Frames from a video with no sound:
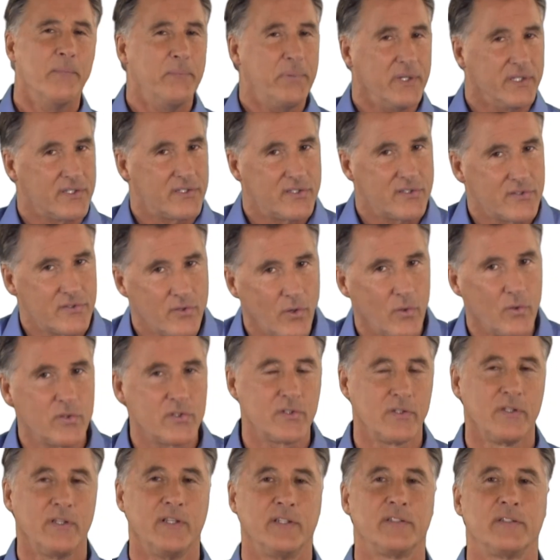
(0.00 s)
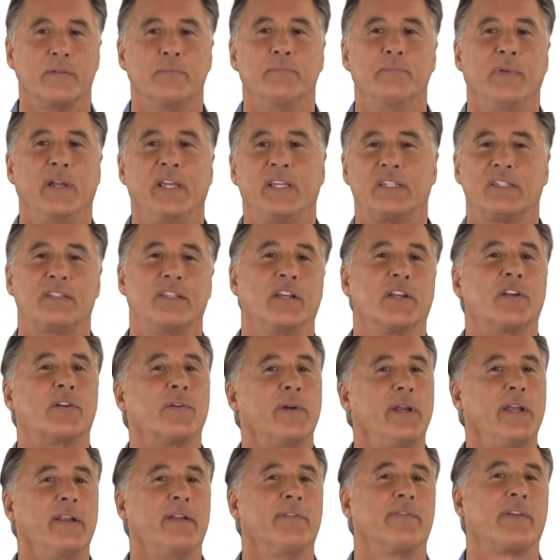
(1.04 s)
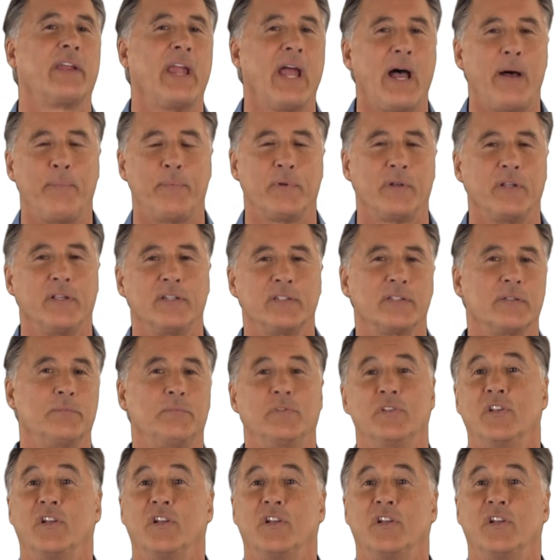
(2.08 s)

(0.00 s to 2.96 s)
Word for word: but socialism makes the greed of capitalism